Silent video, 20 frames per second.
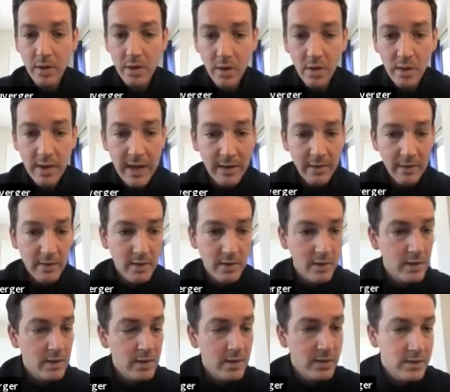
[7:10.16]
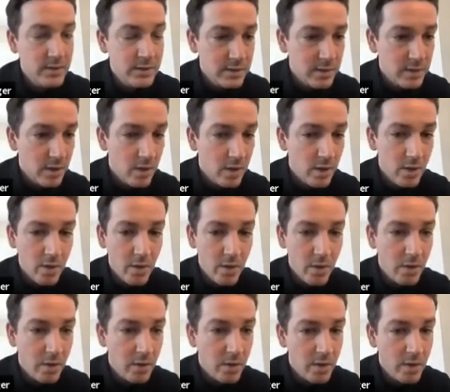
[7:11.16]
Okay,
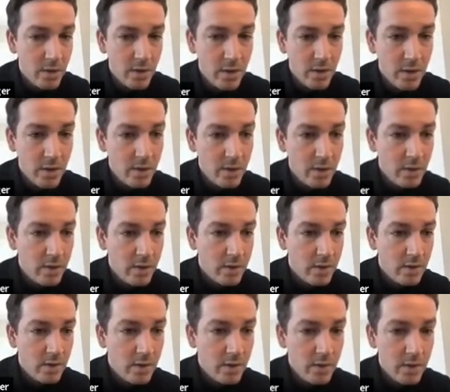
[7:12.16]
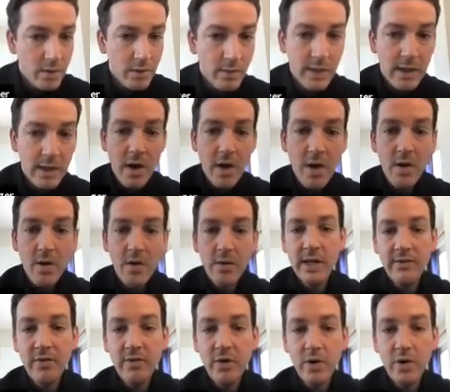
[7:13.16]
so here we go. It never